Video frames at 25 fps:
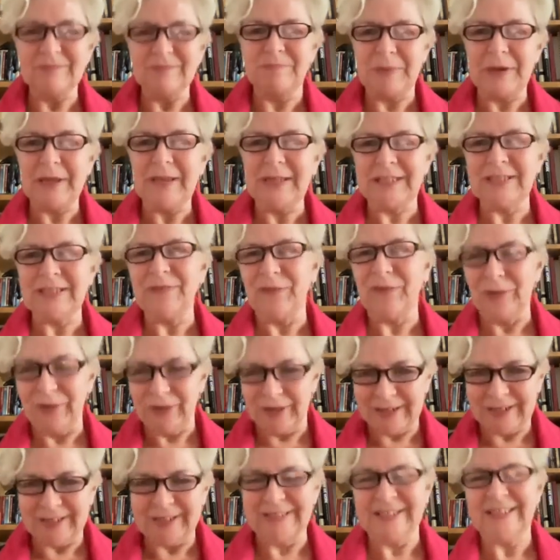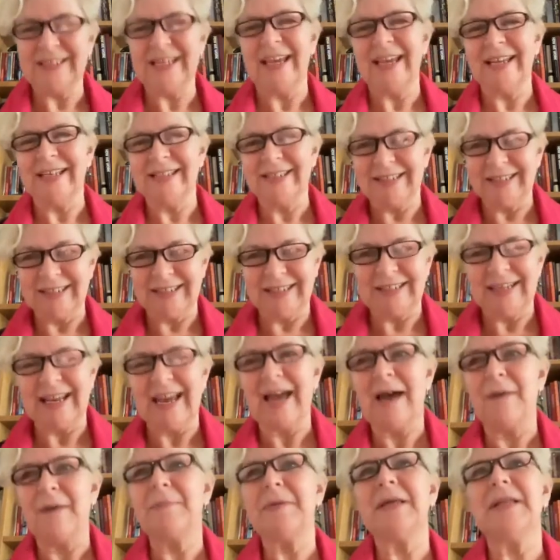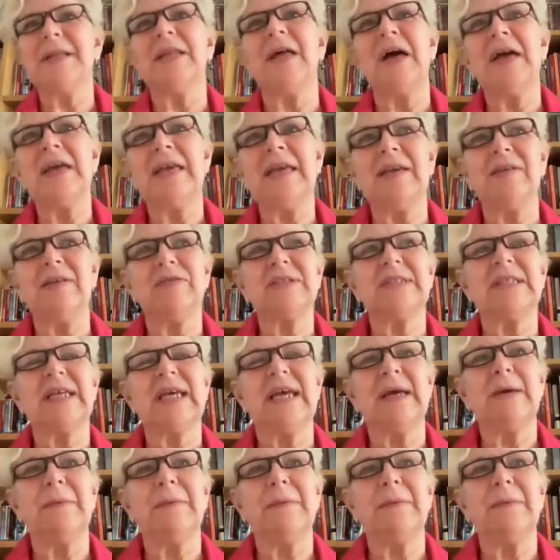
peaceful and contented and happy lives,